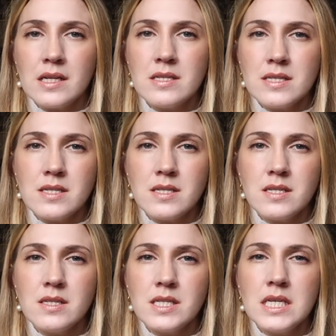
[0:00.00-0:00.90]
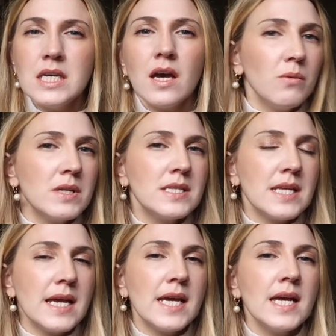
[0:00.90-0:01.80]
consistency, I would
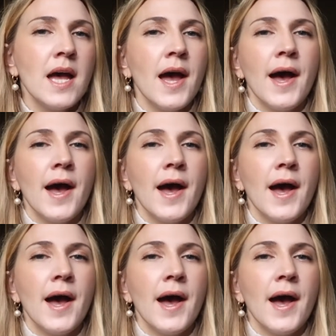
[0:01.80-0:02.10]
say,